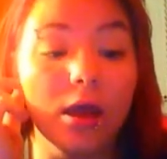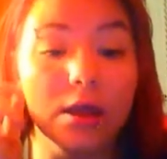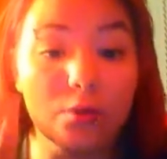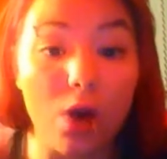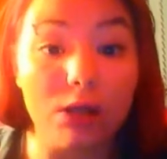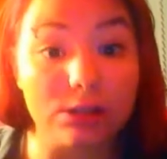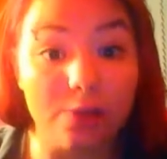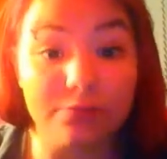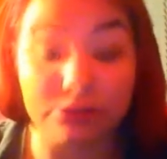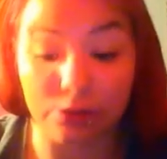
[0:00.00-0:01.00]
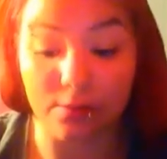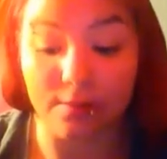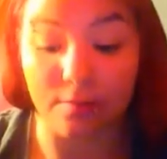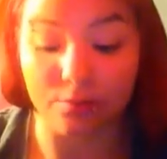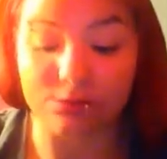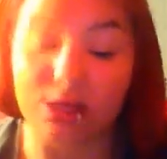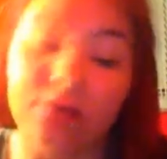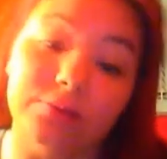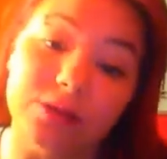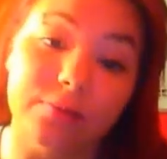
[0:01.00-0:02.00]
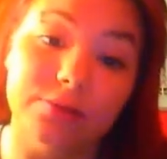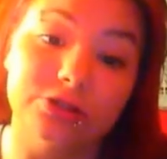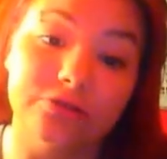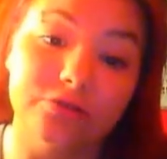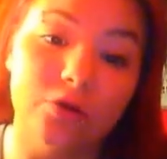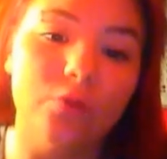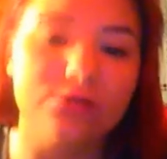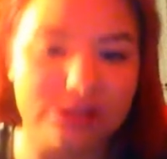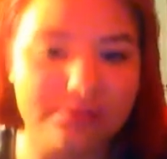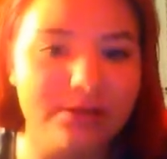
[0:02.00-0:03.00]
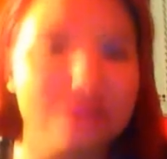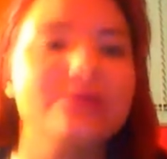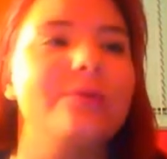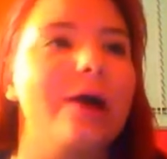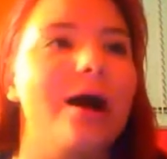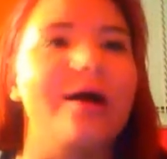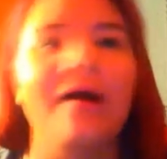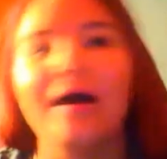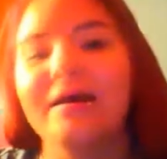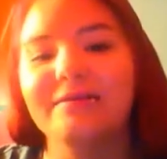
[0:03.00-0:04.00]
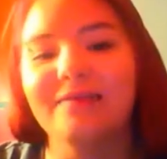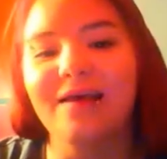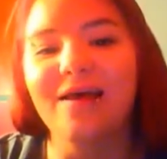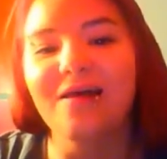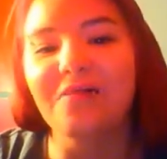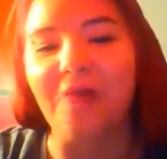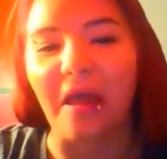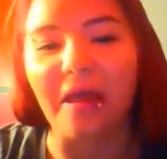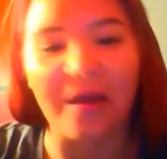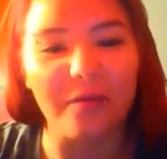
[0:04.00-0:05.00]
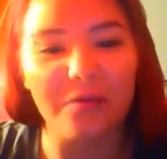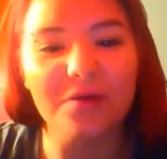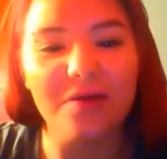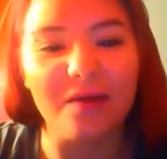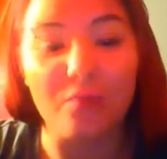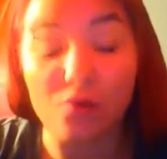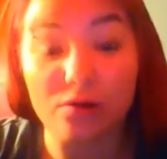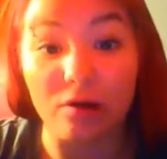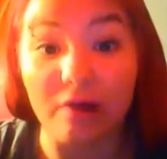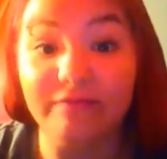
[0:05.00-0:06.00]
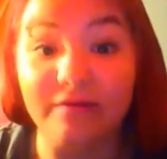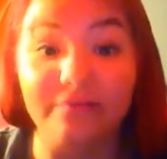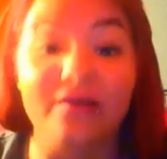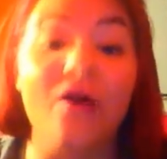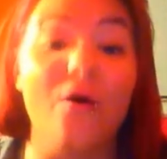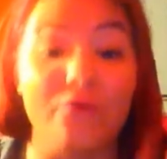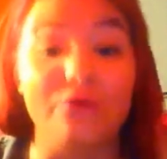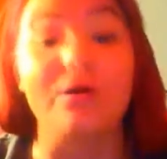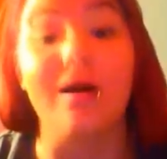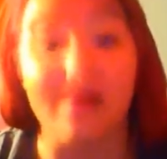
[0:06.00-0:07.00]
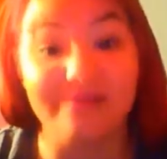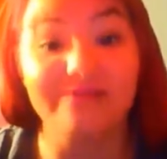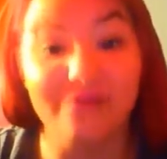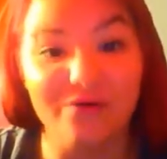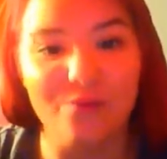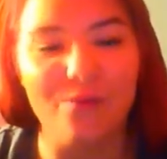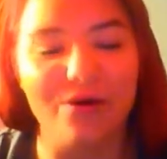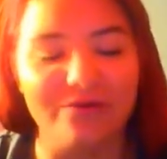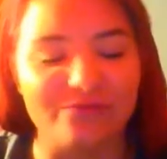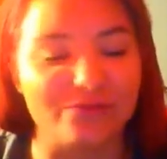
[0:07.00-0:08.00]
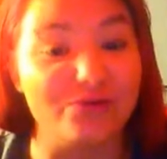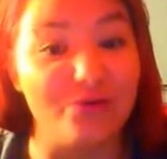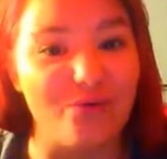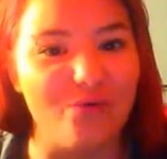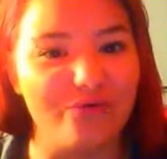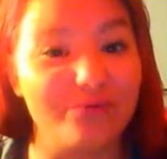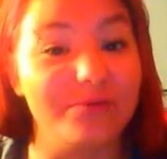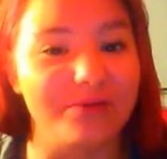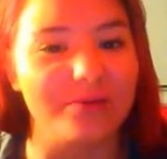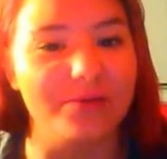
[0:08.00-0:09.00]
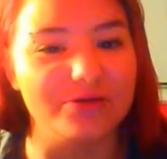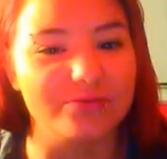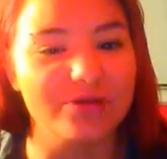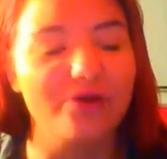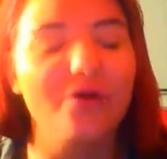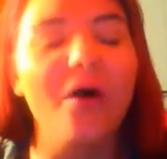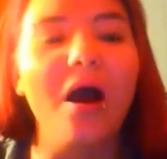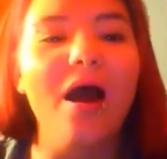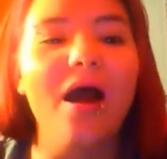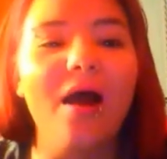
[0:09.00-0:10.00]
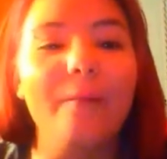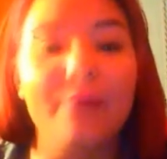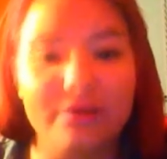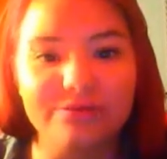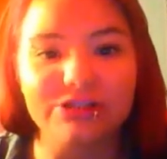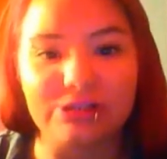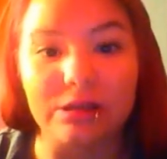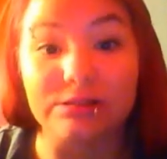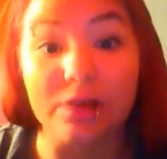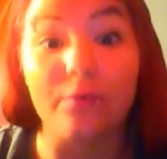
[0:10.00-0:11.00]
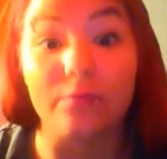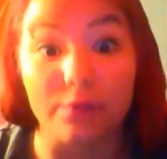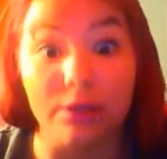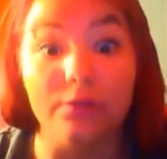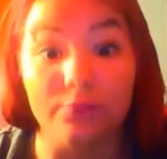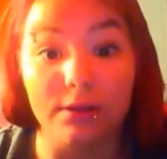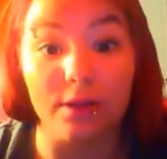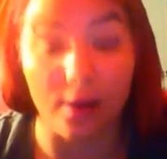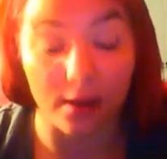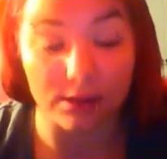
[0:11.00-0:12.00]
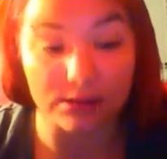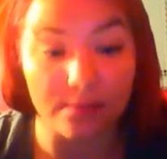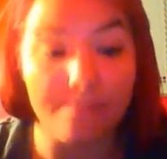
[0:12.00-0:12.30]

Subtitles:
He walked up to so many people and was like, "Can we take a picture of you?" Just because they were hot guys. Like, and we pulled it off that it was like, "Oh, your costume is really cool, so we're gonna take a picture with you." But it was just because they were really, really hot.